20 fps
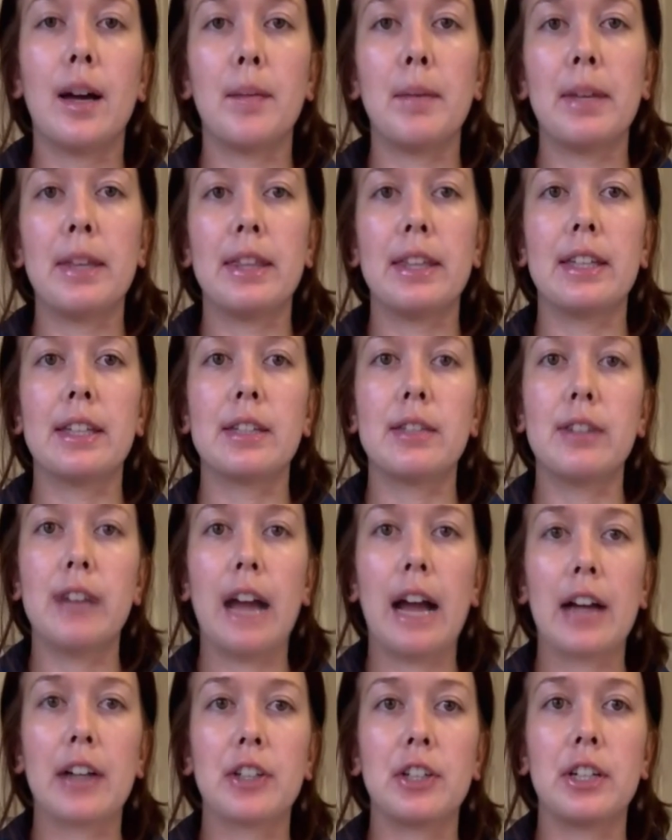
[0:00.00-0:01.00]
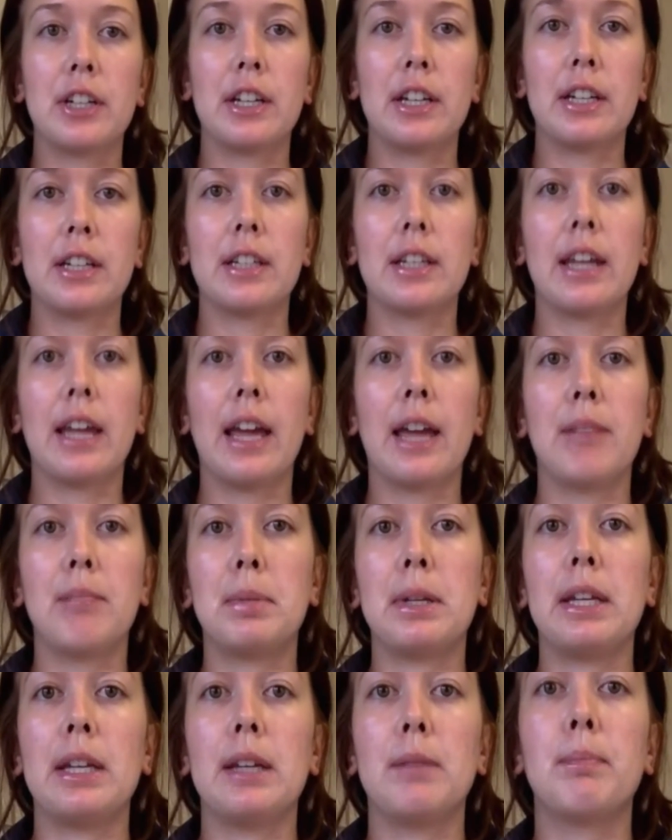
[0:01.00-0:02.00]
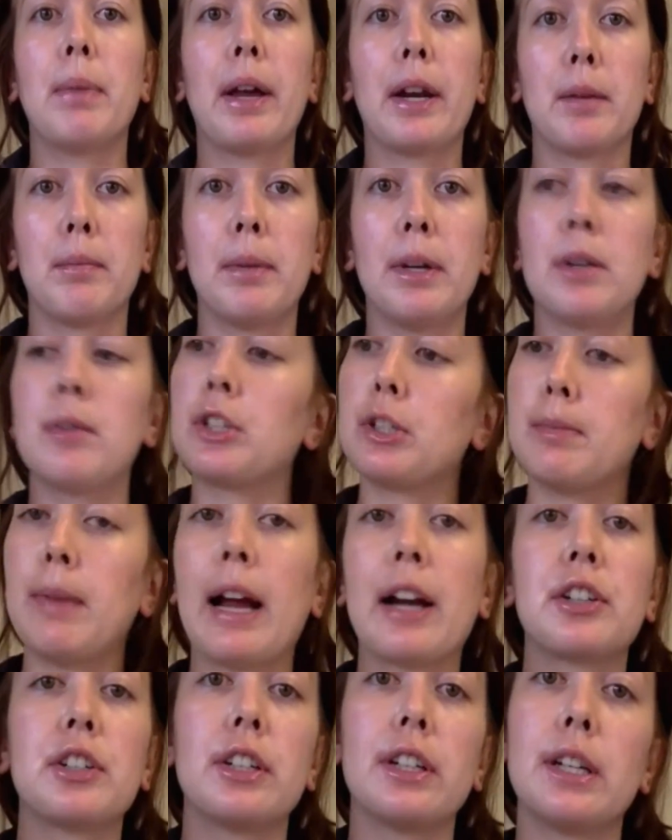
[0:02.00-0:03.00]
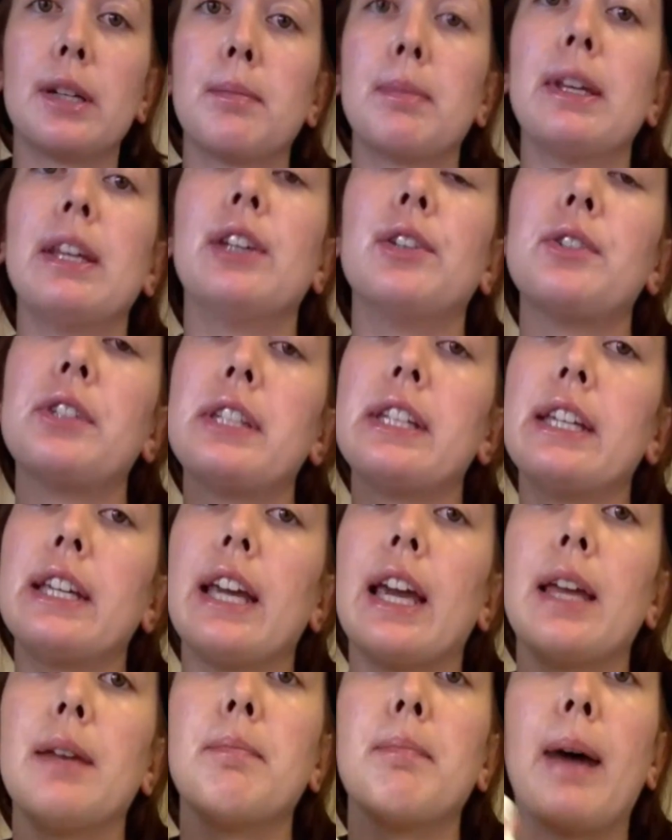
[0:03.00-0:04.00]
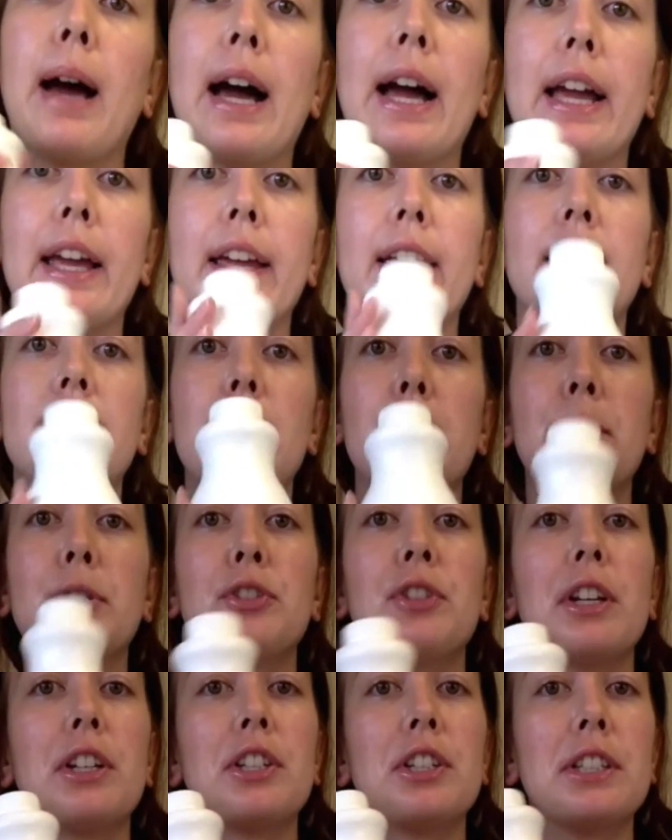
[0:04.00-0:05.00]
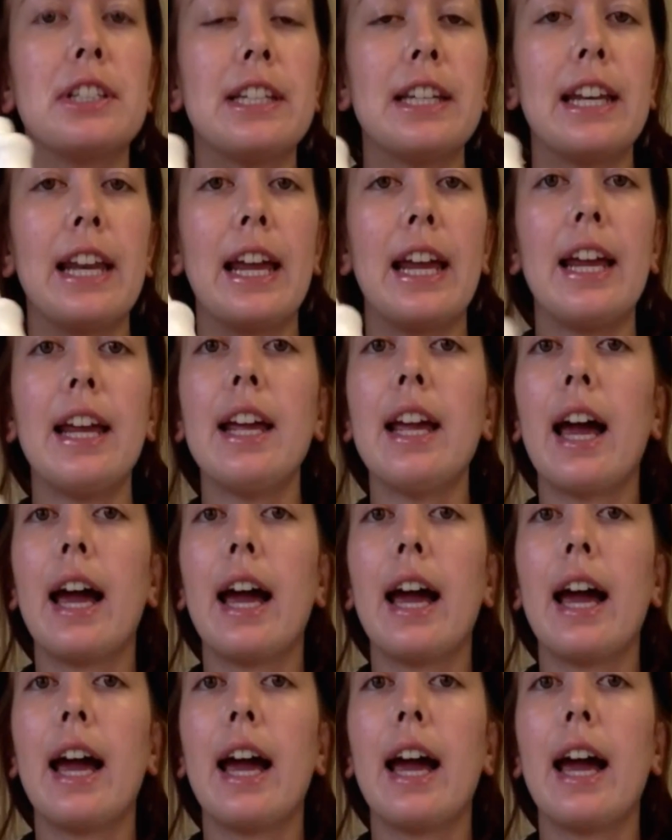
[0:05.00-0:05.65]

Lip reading: in this reaction can be buttermilk, which I'm actually going to be using in my demonstration today,